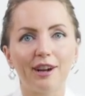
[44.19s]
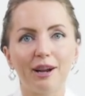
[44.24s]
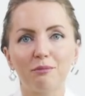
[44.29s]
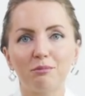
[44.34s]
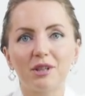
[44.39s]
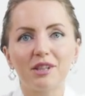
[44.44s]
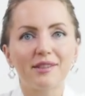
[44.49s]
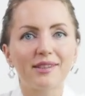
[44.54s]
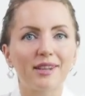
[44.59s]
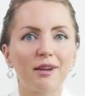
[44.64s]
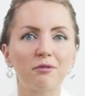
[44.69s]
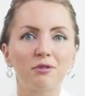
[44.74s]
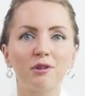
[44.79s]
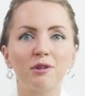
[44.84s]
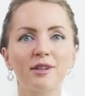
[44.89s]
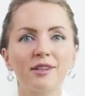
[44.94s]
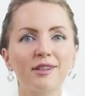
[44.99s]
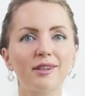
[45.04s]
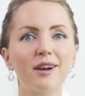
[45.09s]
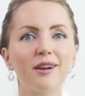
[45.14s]
I mean,
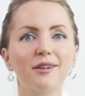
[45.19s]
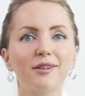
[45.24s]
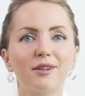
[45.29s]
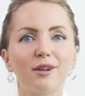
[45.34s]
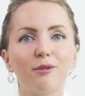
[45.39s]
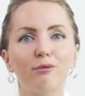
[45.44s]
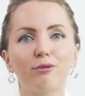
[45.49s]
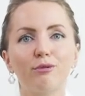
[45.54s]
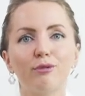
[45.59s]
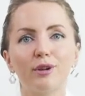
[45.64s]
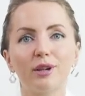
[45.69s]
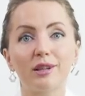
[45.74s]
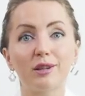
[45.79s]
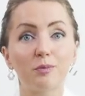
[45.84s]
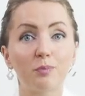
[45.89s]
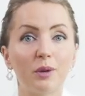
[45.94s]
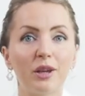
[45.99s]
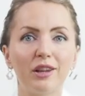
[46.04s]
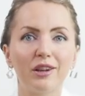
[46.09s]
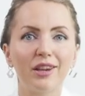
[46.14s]
several styles of uh,
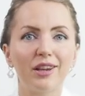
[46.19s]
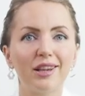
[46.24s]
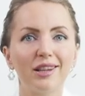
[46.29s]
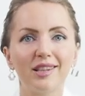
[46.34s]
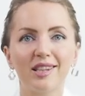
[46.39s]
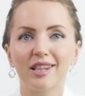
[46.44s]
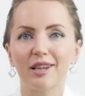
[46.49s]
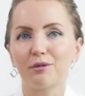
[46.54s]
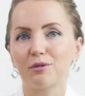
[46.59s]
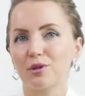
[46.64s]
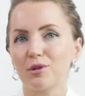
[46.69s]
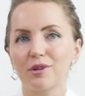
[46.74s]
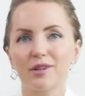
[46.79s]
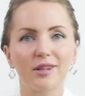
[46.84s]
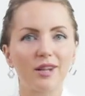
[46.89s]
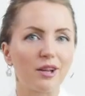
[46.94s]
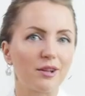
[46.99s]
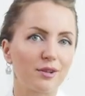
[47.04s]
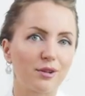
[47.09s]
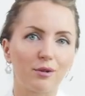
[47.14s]
Speedy, several
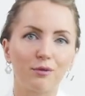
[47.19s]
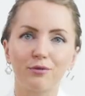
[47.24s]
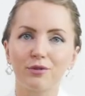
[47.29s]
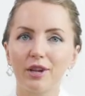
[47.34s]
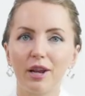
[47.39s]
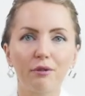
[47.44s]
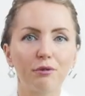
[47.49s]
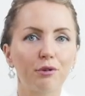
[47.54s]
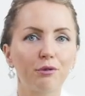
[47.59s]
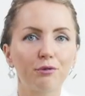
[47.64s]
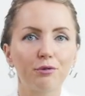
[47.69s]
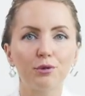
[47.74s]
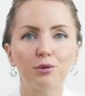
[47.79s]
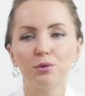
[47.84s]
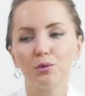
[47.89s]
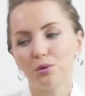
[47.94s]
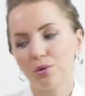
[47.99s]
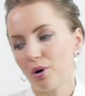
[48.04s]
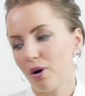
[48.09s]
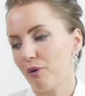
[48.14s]
styles of
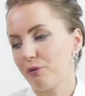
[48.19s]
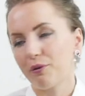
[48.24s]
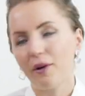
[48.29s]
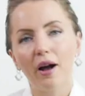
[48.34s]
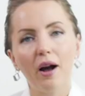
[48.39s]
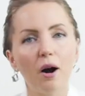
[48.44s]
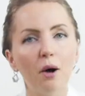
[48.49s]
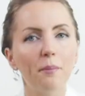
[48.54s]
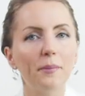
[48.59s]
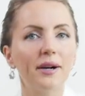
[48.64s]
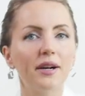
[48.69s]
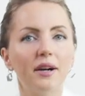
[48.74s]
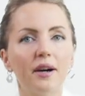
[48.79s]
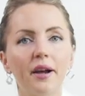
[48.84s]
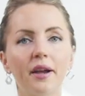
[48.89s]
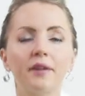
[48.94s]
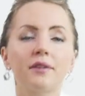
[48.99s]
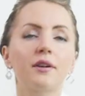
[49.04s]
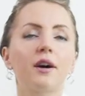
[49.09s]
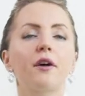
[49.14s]
Neverfull, of Alma,
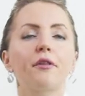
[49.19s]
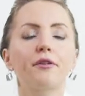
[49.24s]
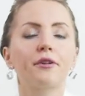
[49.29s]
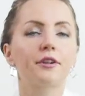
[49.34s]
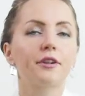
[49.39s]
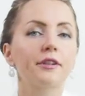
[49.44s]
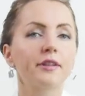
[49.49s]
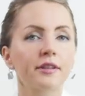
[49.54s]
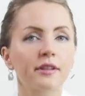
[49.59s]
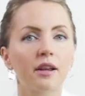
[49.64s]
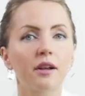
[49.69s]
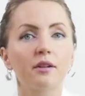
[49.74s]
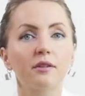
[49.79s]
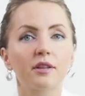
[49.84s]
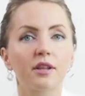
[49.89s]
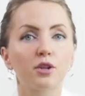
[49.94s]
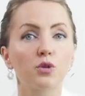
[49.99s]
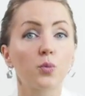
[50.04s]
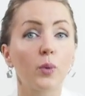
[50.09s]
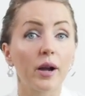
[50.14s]
and other
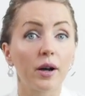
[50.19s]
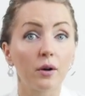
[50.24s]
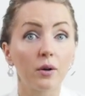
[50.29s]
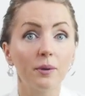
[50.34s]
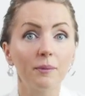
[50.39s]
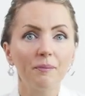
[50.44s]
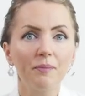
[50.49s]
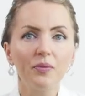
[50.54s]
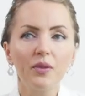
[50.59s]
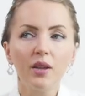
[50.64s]
styles as well.